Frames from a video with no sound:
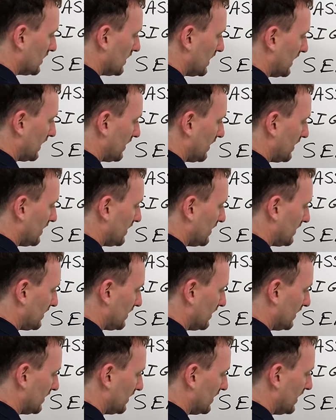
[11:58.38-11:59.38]
like
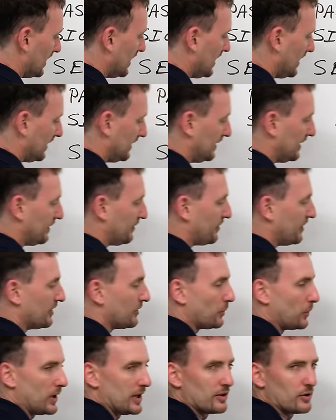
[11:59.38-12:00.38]
this and
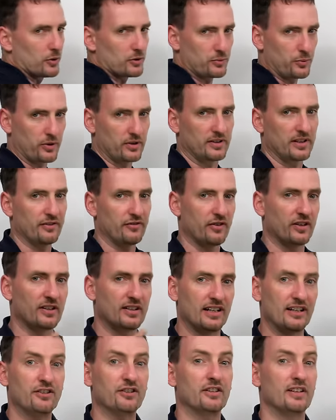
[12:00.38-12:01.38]
different windows with
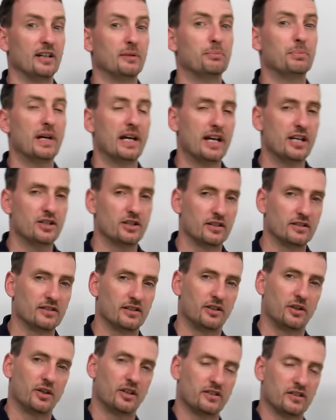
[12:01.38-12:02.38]
different internet pages,
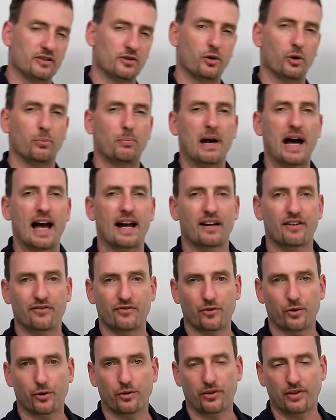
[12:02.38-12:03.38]
and you can just go back
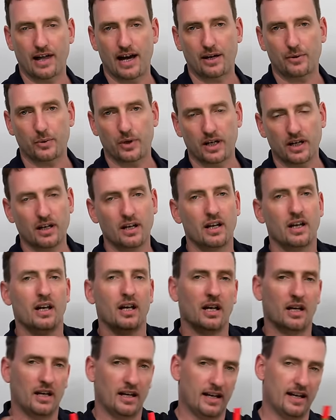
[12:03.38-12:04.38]
and forth that way.
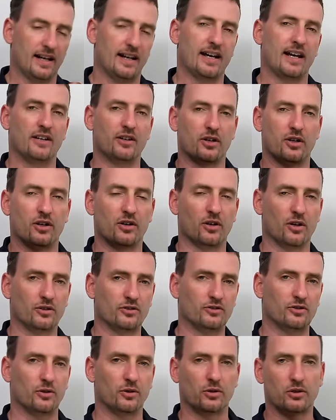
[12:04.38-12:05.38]
And again, you can
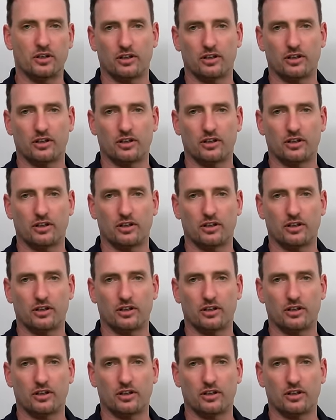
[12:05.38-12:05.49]
also